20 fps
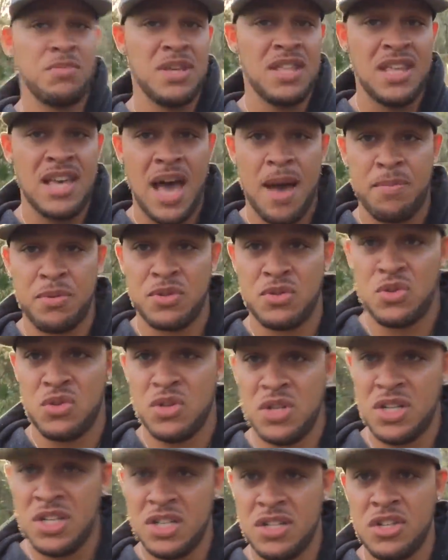me the
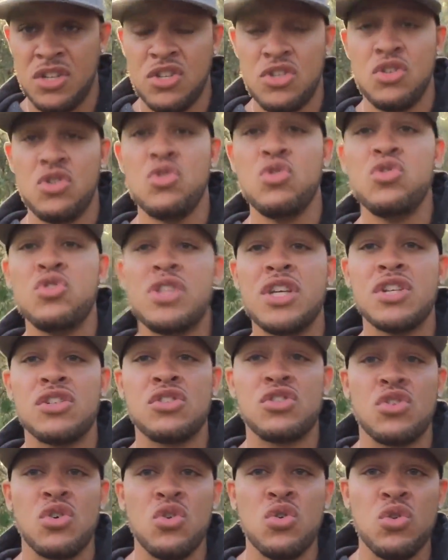opportunity to use this
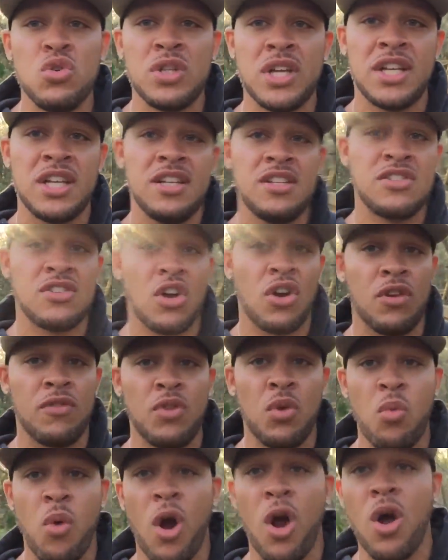tool that he served
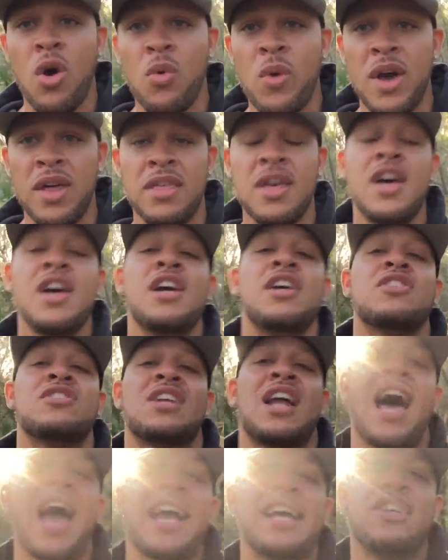the world with so
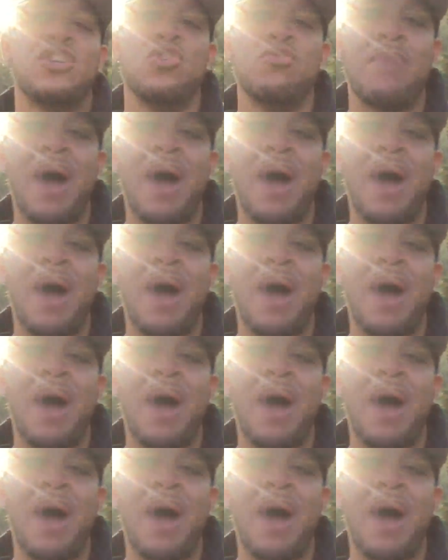that I can do